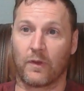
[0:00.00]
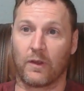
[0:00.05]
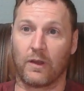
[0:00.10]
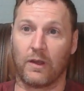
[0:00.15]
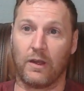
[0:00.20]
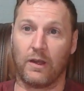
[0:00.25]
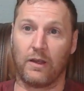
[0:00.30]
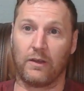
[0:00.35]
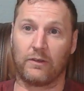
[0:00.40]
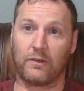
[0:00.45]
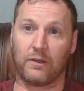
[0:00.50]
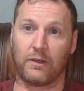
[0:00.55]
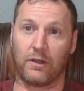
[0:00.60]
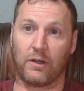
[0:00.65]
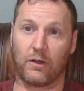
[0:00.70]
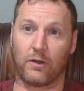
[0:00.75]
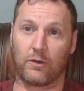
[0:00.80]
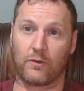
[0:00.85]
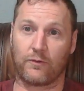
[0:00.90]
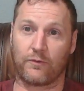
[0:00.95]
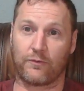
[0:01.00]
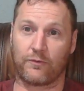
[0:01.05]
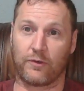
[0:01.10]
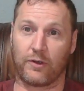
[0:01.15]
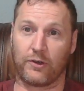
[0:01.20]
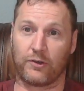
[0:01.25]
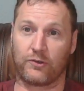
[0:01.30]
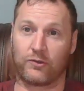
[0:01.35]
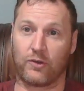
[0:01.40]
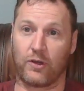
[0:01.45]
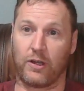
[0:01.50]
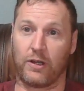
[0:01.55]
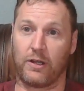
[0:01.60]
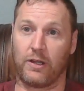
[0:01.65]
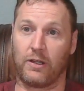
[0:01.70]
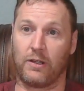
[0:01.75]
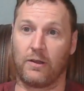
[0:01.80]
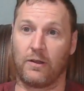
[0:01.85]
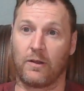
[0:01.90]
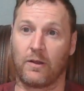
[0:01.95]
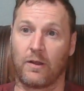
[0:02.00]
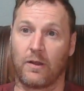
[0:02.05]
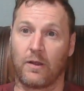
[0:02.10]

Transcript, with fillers: is a little frustrating.